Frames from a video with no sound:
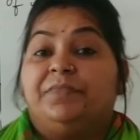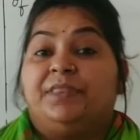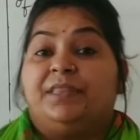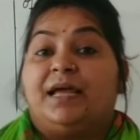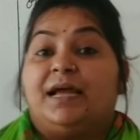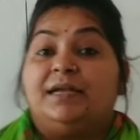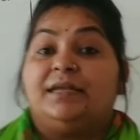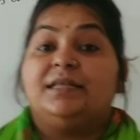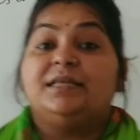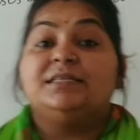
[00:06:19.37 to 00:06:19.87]

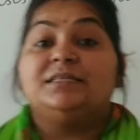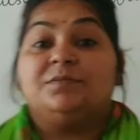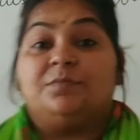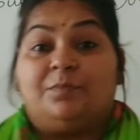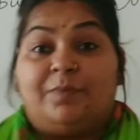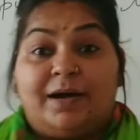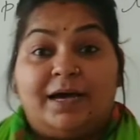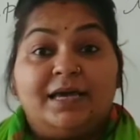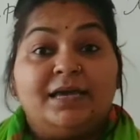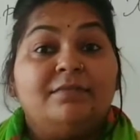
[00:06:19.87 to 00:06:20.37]
That is
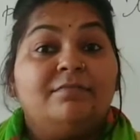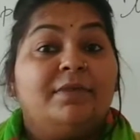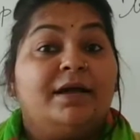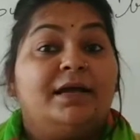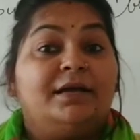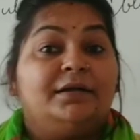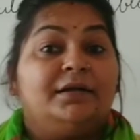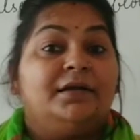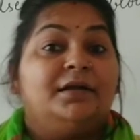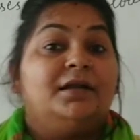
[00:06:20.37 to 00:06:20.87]
why
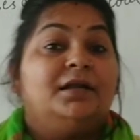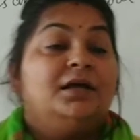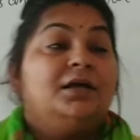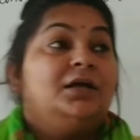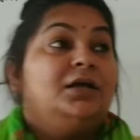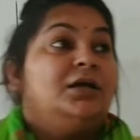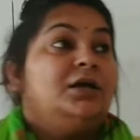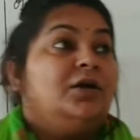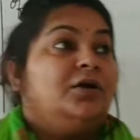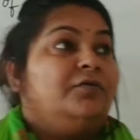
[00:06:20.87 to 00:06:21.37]
mental,
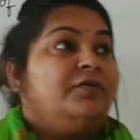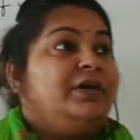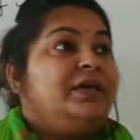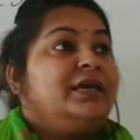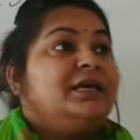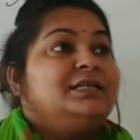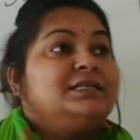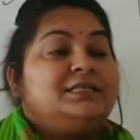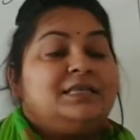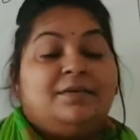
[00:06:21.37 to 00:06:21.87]
we
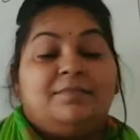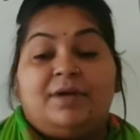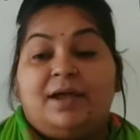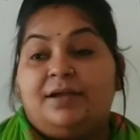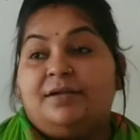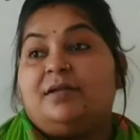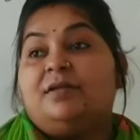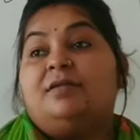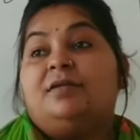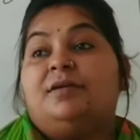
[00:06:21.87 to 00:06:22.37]
can say
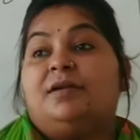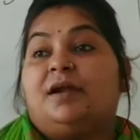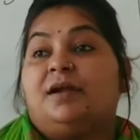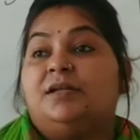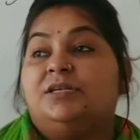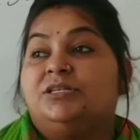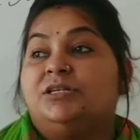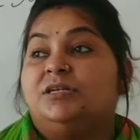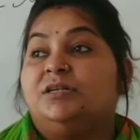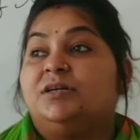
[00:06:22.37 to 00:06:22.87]
mental
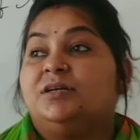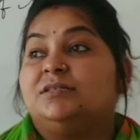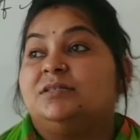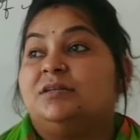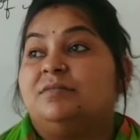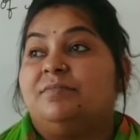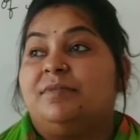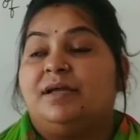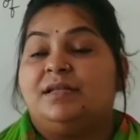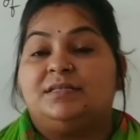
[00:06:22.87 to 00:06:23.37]
retardation
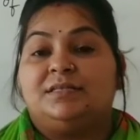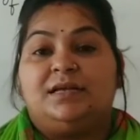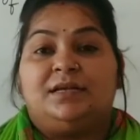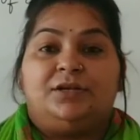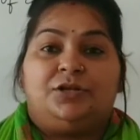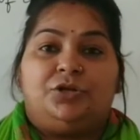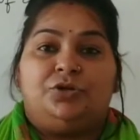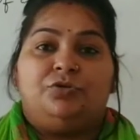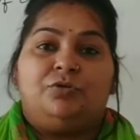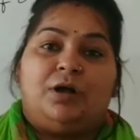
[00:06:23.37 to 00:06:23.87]
doesn't mean
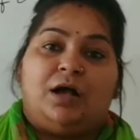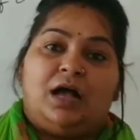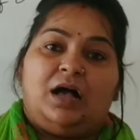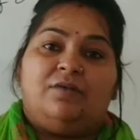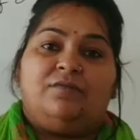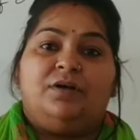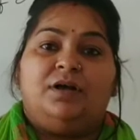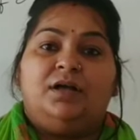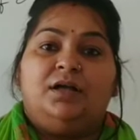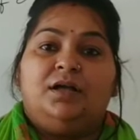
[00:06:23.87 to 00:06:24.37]
that you
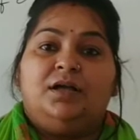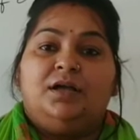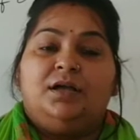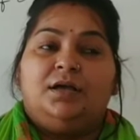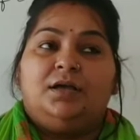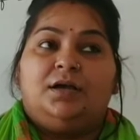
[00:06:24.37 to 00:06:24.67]
have a